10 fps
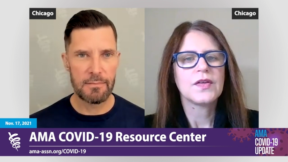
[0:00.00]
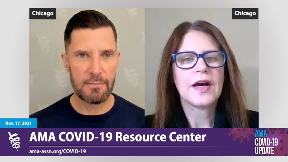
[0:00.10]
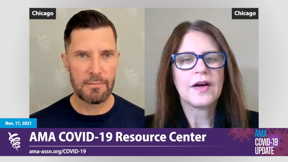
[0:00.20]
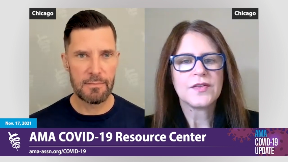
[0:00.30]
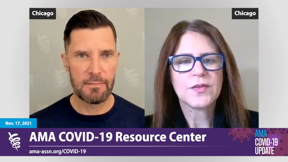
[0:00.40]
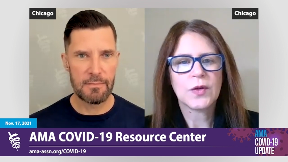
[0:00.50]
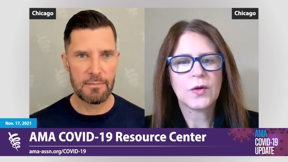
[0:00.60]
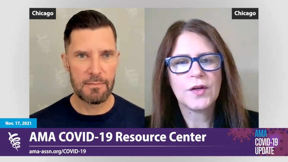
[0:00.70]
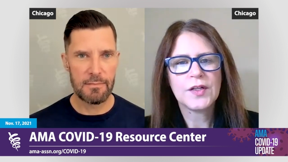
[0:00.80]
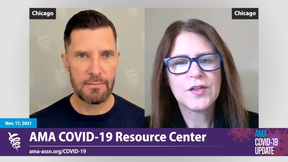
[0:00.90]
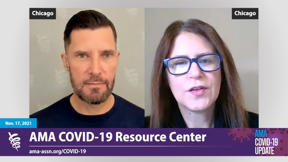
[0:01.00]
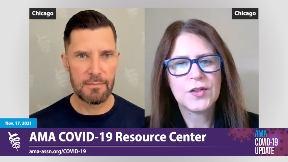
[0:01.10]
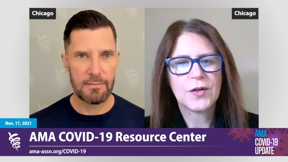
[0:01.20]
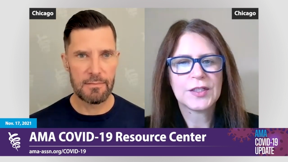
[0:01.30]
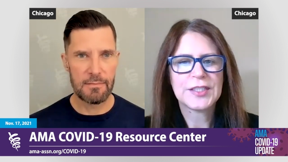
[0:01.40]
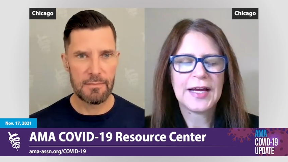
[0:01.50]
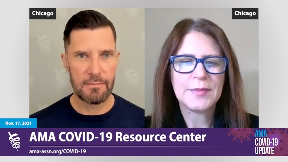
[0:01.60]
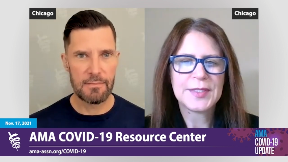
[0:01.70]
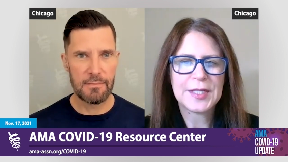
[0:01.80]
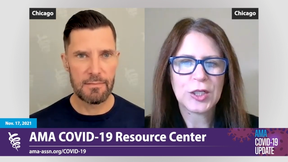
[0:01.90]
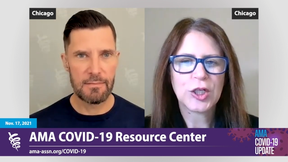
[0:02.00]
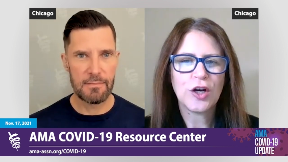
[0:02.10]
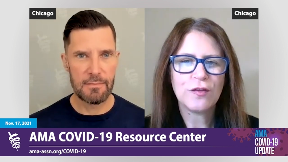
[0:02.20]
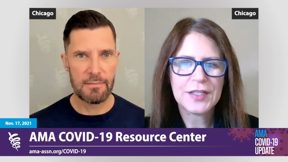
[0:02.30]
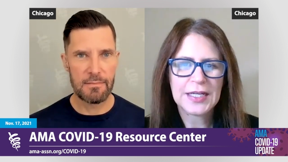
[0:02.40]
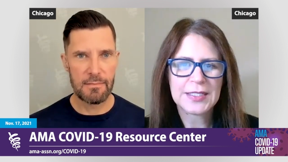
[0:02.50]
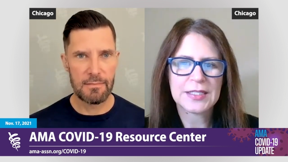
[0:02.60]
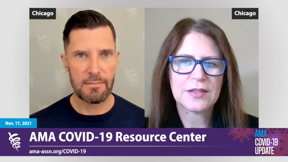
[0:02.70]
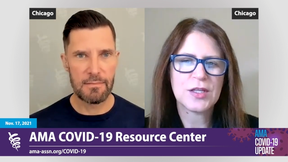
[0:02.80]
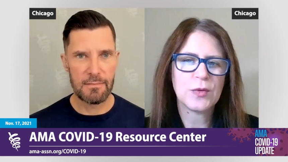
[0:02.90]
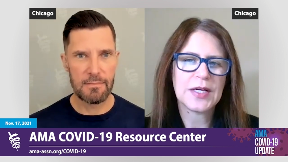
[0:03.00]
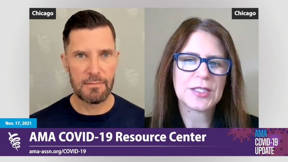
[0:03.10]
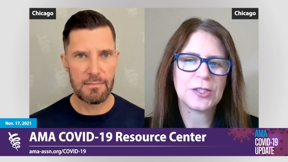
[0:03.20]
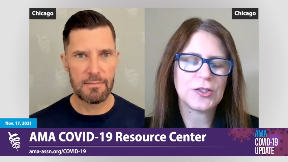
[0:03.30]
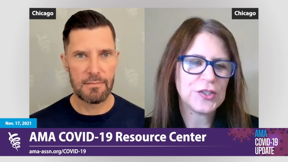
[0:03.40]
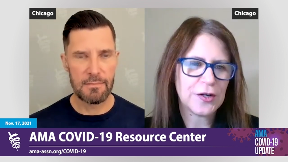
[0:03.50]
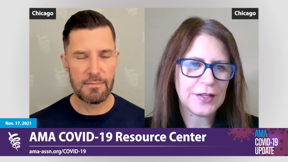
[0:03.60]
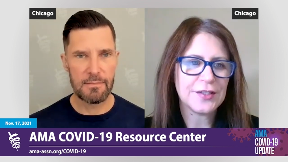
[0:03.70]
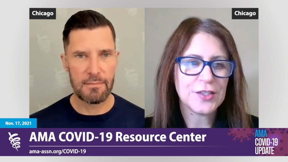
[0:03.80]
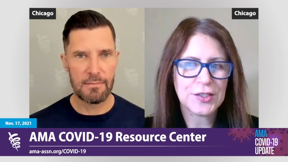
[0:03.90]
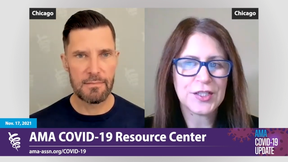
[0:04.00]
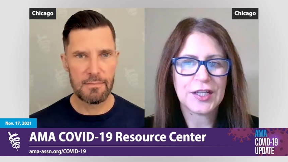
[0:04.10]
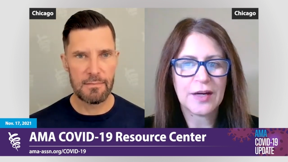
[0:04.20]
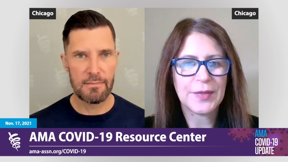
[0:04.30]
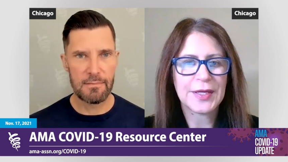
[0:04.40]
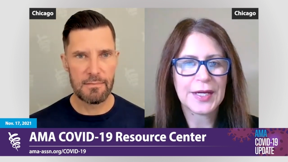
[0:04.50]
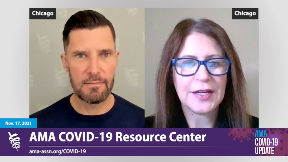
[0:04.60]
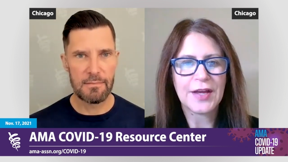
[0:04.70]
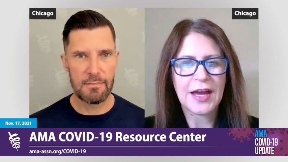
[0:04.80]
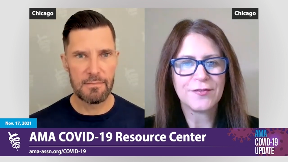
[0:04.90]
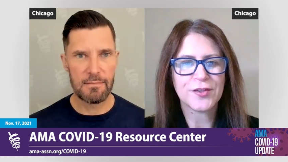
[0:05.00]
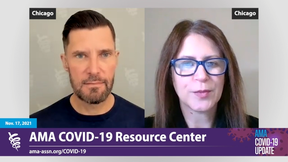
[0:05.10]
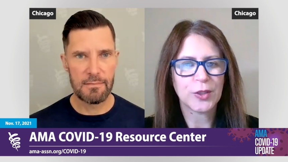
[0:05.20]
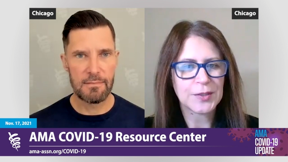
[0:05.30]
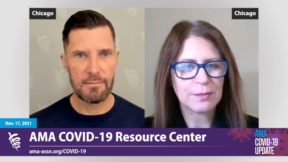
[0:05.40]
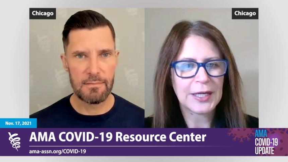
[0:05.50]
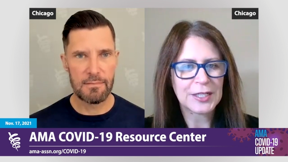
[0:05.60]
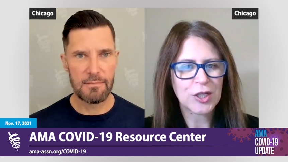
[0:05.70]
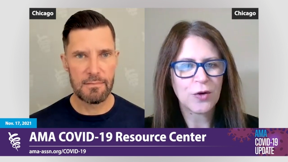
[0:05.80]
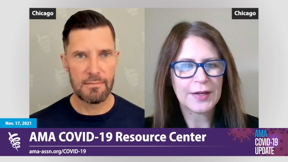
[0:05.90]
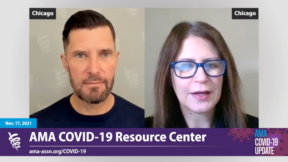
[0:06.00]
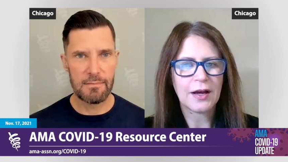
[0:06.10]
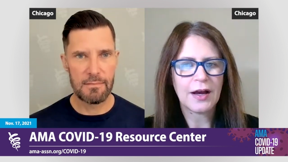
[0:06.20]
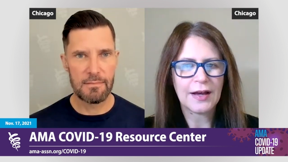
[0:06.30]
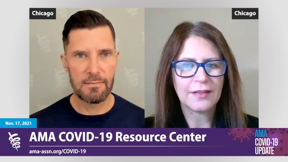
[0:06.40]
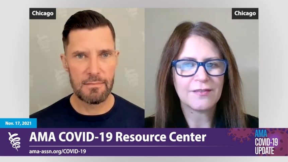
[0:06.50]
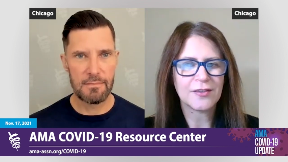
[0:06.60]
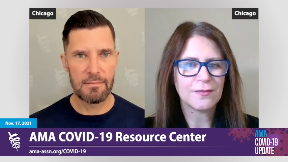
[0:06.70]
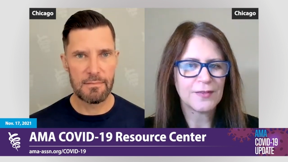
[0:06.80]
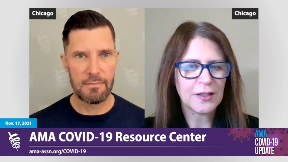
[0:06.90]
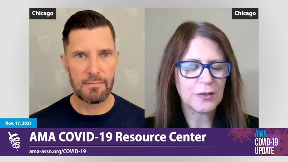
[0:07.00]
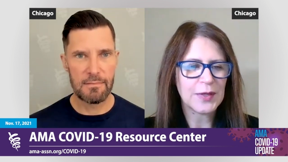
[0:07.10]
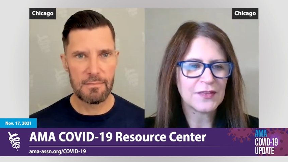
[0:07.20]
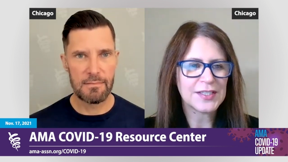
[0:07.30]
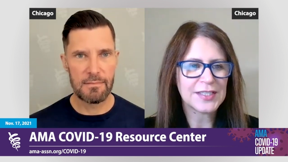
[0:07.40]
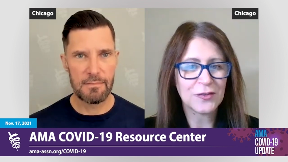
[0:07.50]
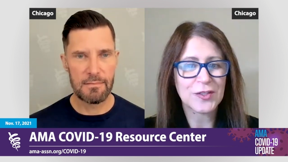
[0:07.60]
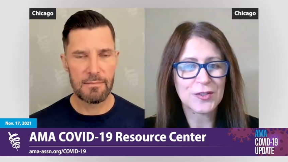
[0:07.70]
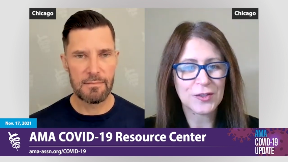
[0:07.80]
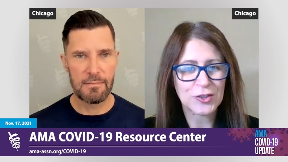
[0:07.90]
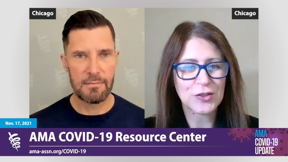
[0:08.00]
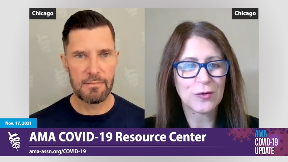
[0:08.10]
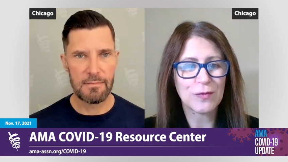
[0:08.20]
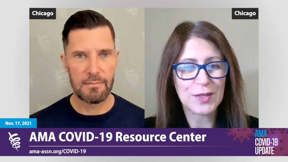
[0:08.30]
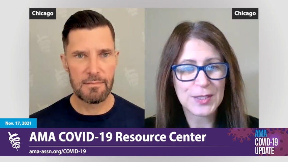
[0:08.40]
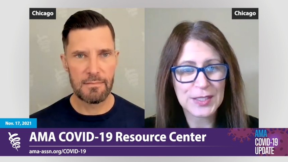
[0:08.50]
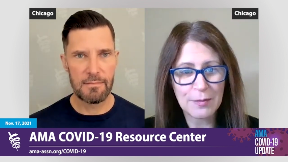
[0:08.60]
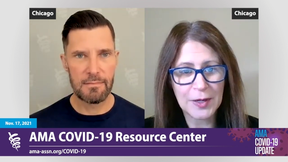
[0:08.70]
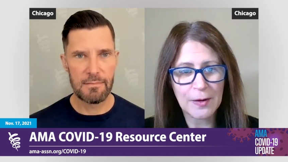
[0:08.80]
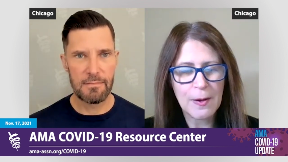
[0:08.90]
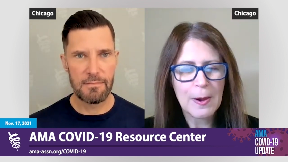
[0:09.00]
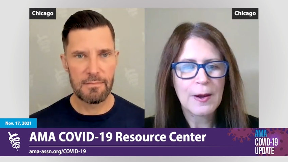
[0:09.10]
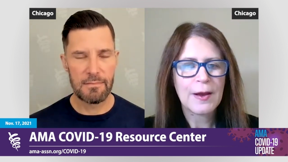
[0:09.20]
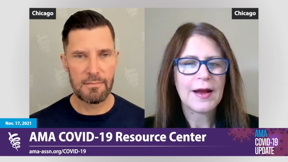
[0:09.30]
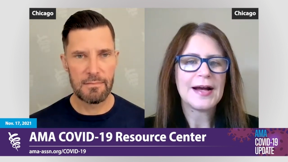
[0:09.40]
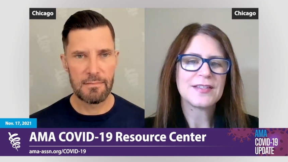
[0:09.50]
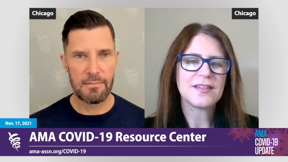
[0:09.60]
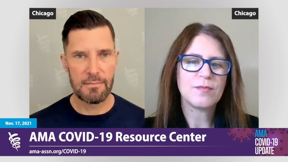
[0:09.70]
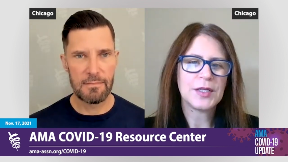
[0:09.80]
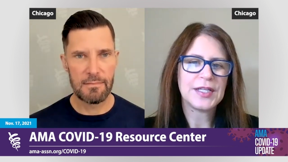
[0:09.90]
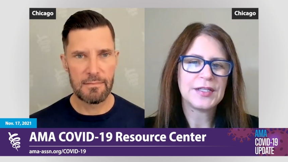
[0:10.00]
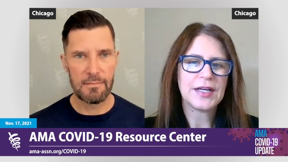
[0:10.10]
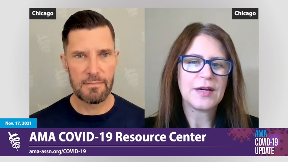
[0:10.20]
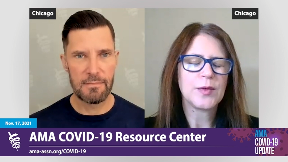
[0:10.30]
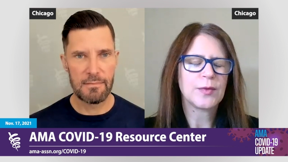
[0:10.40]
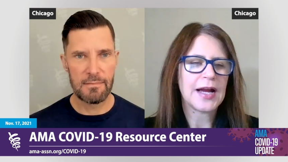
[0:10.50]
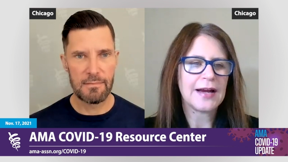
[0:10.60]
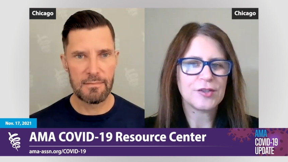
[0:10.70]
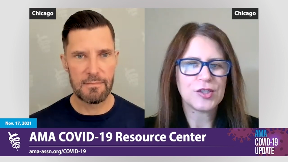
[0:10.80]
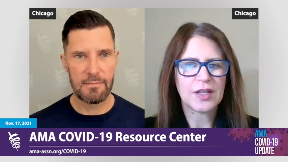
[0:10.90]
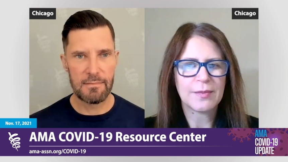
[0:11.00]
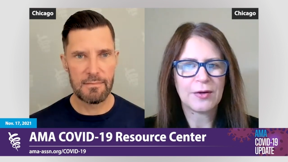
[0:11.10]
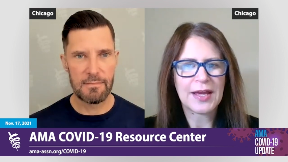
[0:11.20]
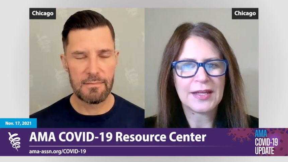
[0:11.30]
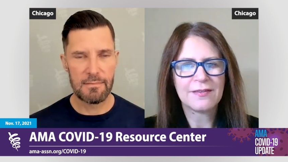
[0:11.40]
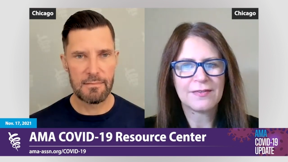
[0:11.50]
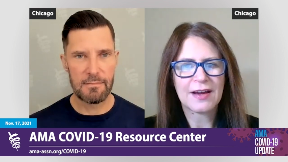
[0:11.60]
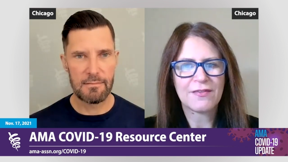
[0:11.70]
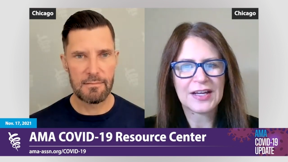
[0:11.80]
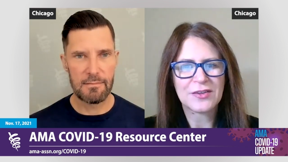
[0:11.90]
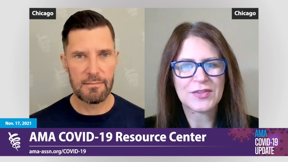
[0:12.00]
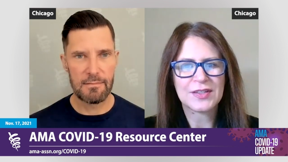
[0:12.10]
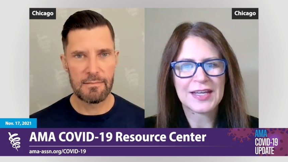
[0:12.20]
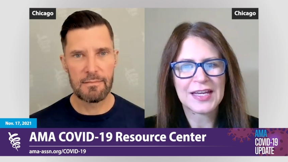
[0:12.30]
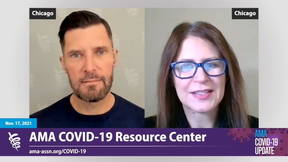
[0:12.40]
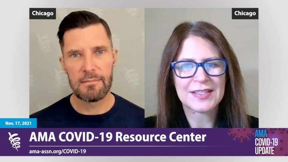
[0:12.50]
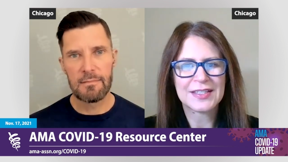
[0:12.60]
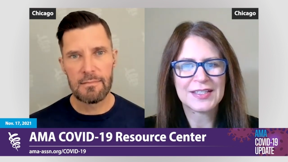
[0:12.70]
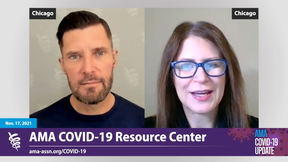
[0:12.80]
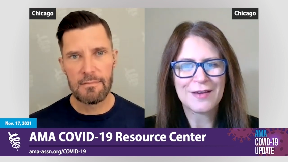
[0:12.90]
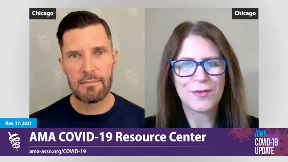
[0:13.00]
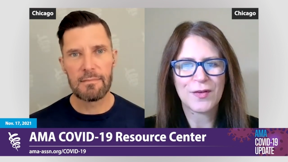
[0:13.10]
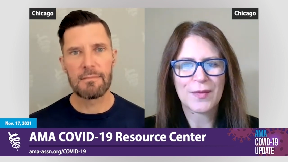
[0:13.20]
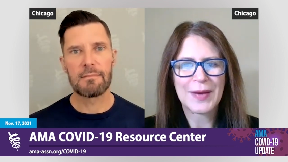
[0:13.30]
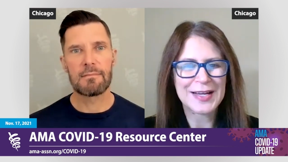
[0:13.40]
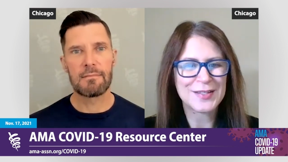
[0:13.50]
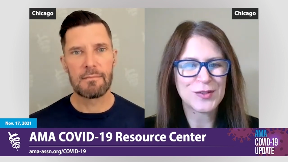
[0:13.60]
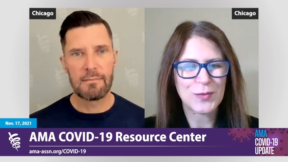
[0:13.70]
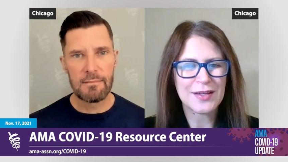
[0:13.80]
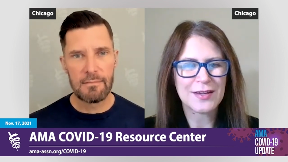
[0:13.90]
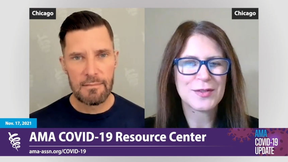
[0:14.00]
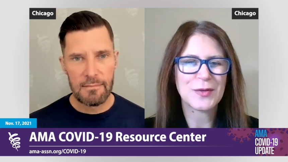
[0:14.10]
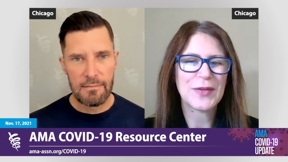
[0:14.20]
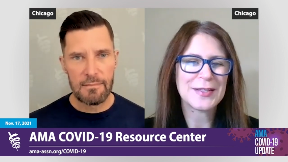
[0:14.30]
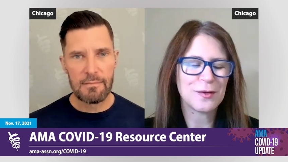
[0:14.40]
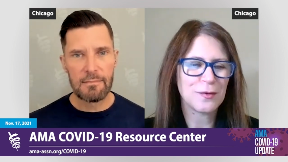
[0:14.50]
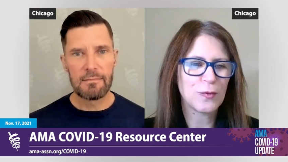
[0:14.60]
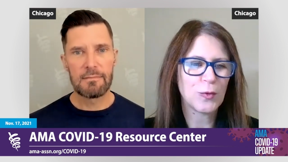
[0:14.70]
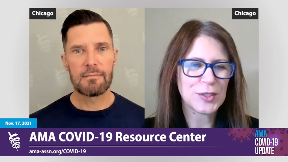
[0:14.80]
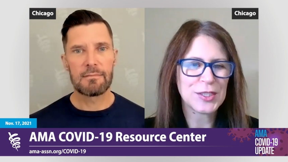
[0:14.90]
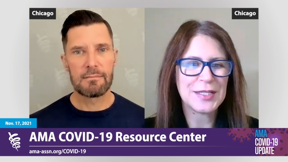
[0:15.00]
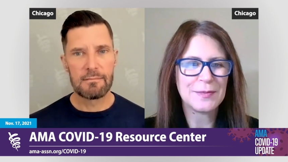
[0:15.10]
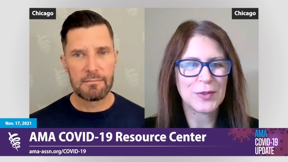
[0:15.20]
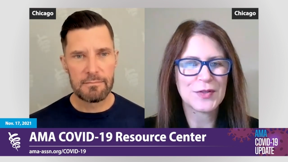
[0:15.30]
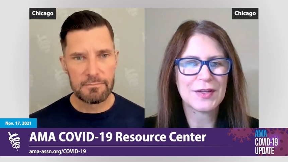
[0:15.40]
Speaker 1: Yeah, so according to the New York Times data, COVID cases in the US are starting to tick up again after plateauing at a high level following the Delta surge over the summer. As of Monday night, we were averaging about 85,000 cases a day for the past week. So that's a 14%